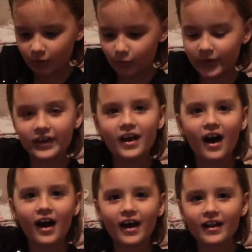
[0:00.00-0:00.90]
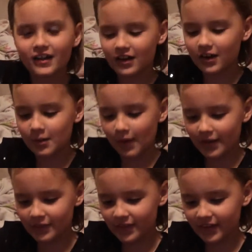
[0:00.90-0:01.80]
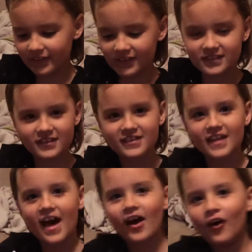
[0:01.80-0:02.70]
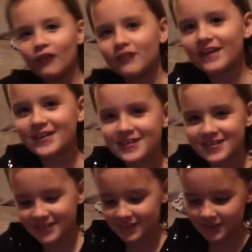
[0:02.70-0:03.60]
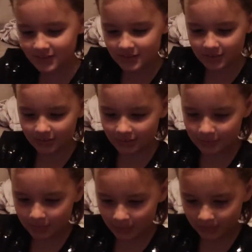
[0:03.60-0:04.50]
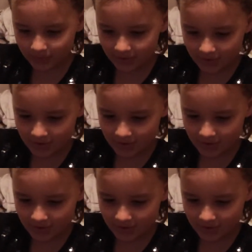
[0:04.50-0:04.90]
We got, um, I think this is the Elvis. Let's build it.